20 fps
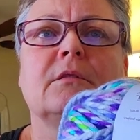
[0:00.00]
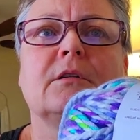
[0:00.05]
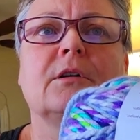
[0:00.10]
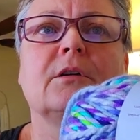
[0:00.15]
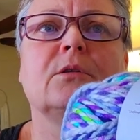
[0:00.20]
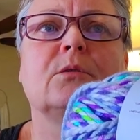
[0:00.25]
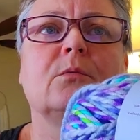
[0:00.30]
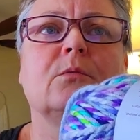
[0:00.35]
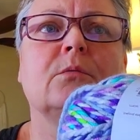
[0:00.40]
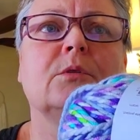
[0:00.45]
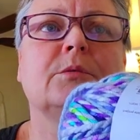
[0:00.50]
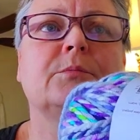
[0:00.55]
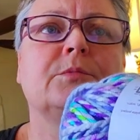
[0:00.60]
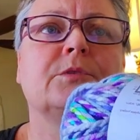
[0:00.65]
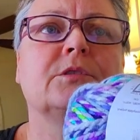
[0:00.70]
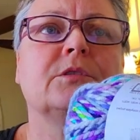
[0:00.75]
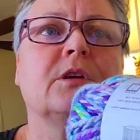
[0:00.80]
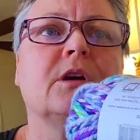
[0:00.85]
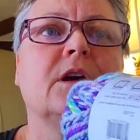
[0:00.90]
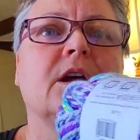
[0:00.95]
oh
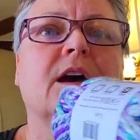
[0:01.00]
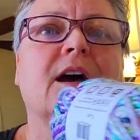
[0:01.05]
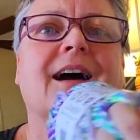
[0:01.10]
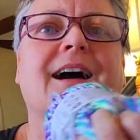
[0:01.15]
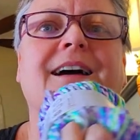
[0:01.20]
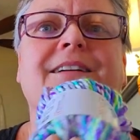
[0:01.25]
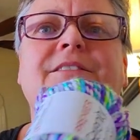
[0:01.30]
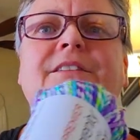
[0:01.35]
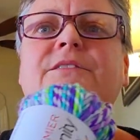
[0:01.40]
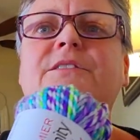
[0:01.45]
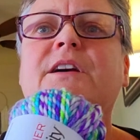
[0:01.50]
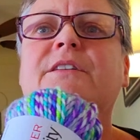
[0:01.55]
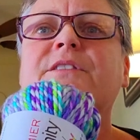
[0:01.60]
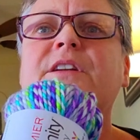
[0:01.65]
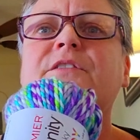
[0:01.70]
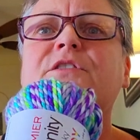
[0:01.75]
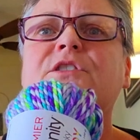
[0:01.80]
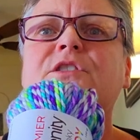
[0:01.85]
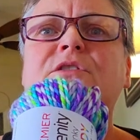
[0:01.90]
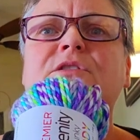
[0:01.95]
whoops I've I've
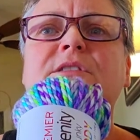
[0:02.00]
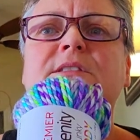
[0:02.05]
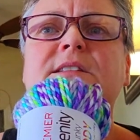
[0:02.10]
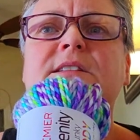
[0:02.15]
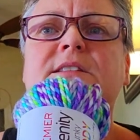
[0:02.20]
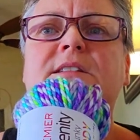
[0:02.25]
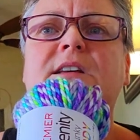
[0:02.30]
never used this